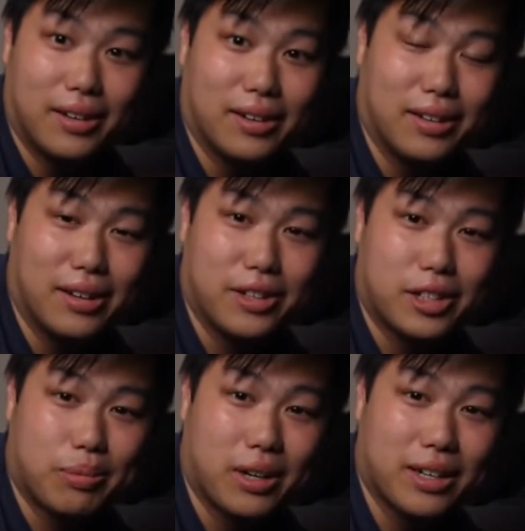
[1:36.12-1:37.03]

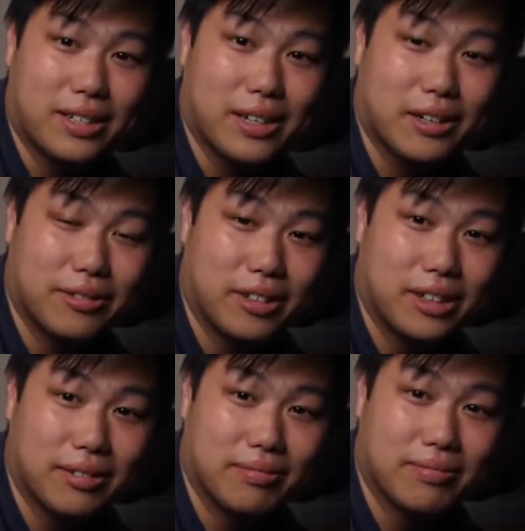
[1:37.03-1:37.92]
lunch break's
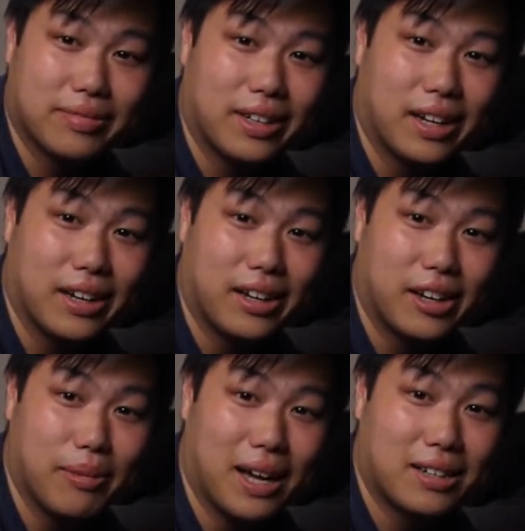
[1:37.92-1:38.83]
over. Gotta
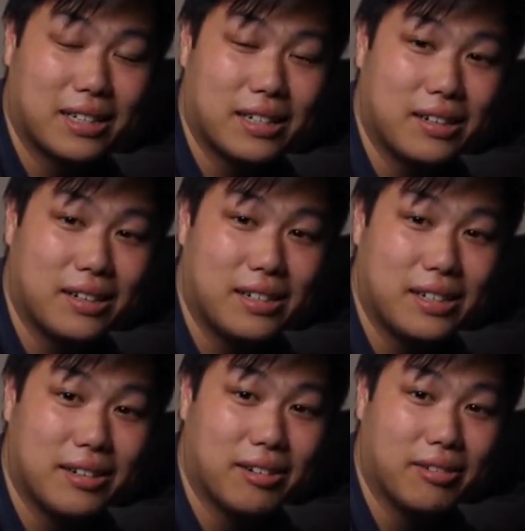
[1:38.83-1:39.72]
go back to
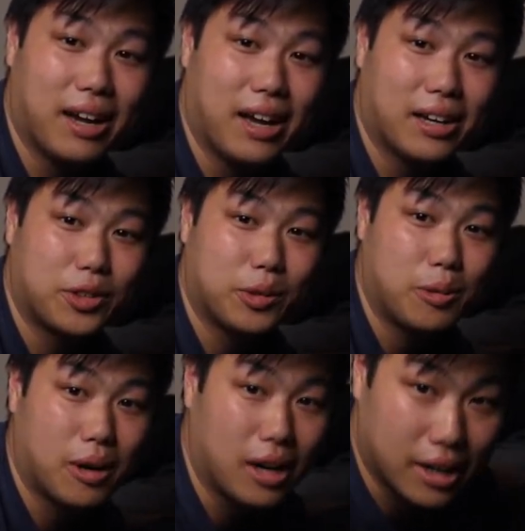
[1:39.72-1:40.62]
do actual
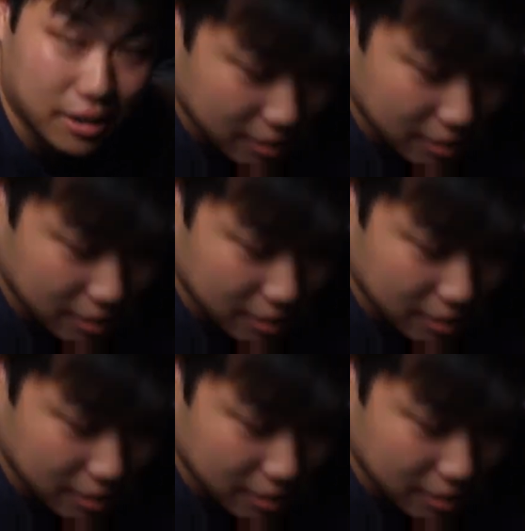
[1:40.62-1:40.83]
work.